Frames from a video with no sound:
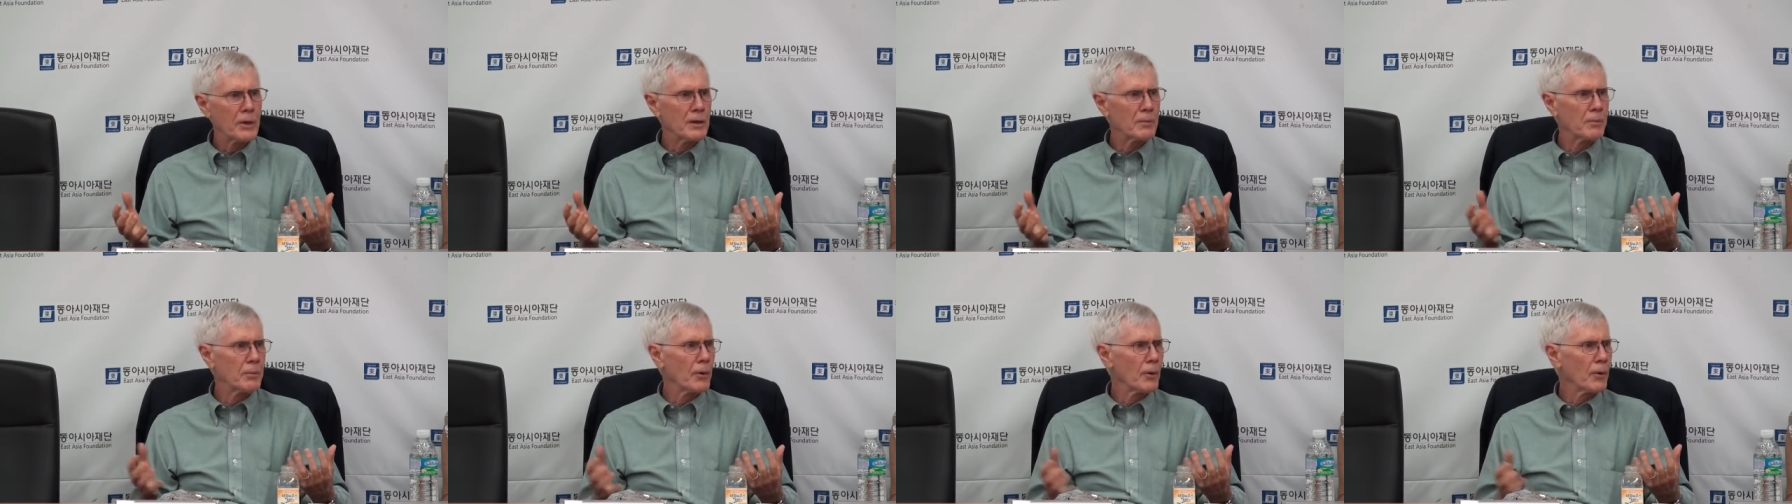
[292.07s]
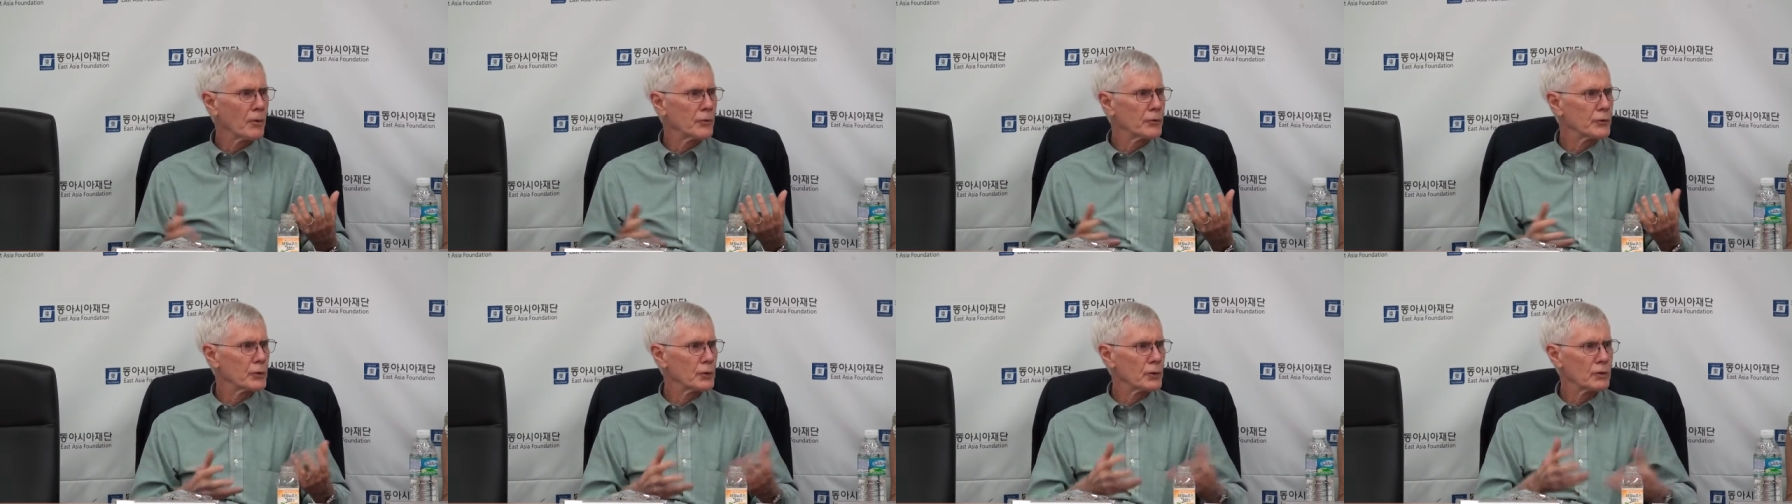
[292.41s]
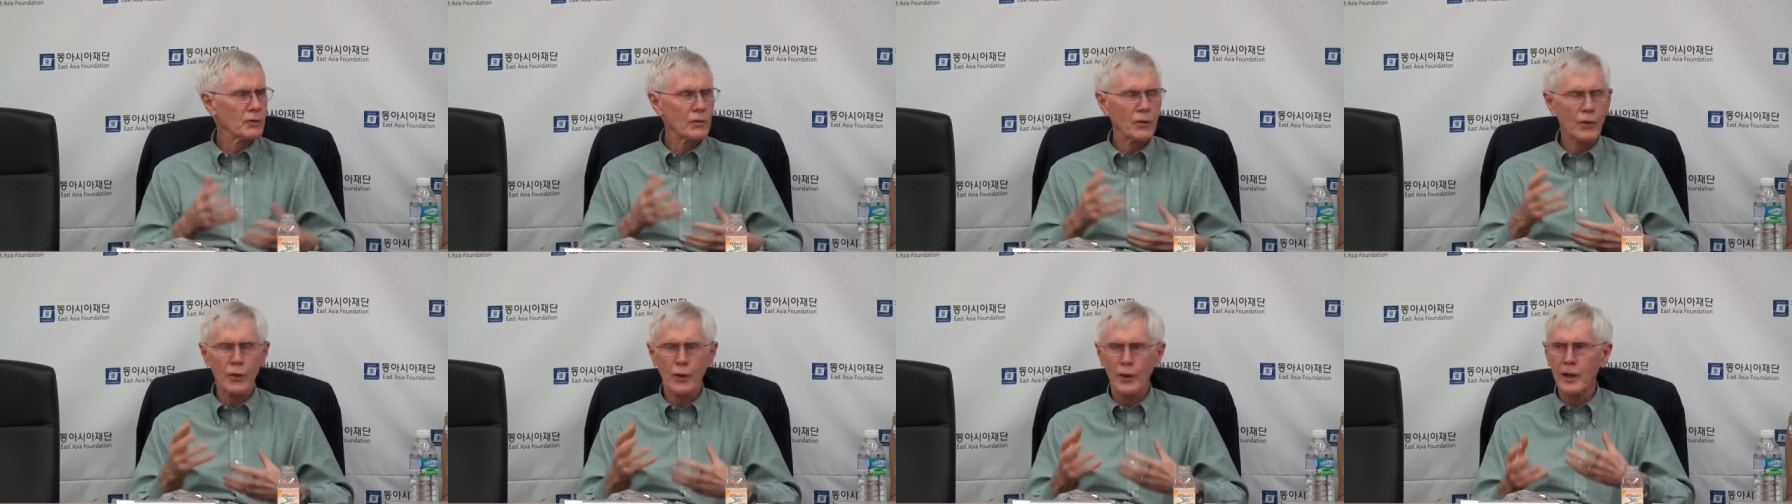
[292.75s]
people
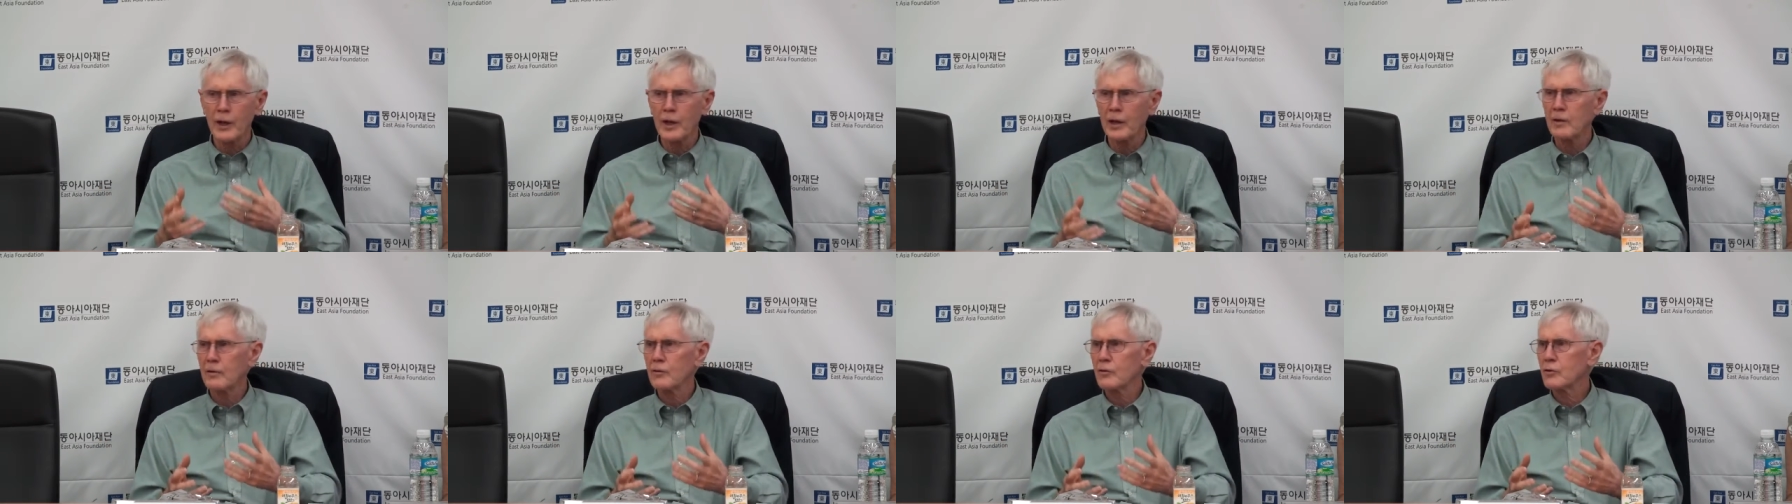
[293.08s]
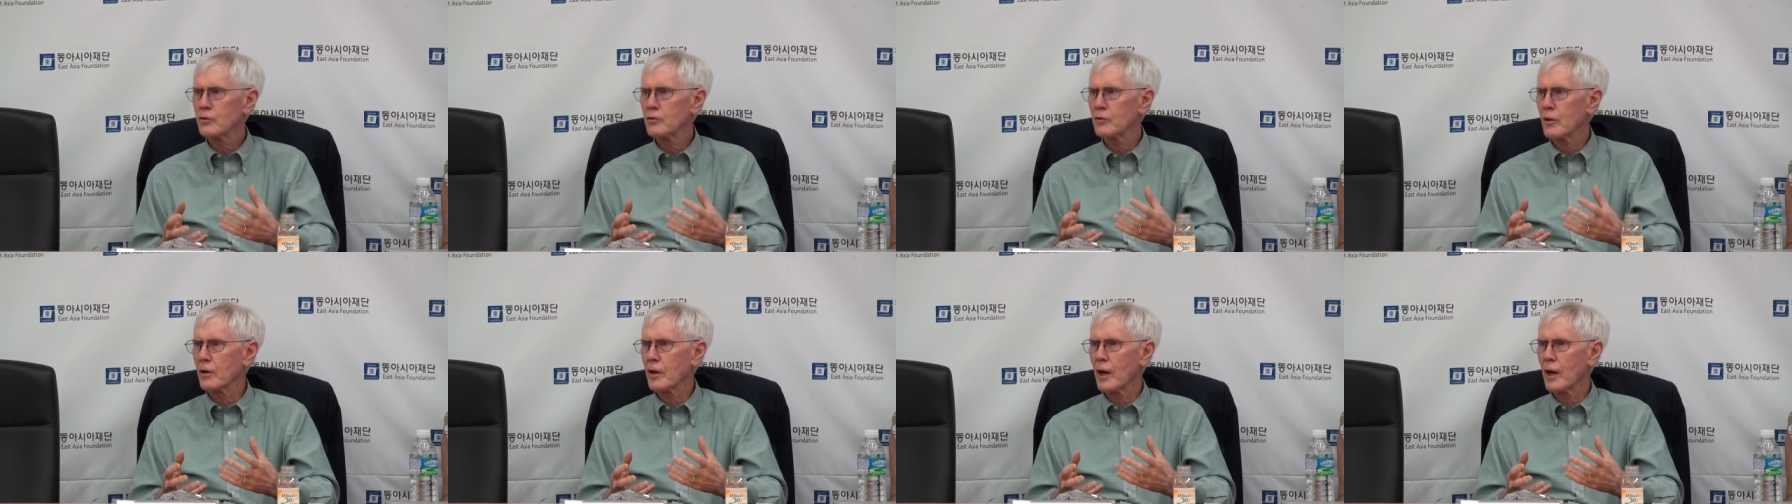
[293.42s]
certain things?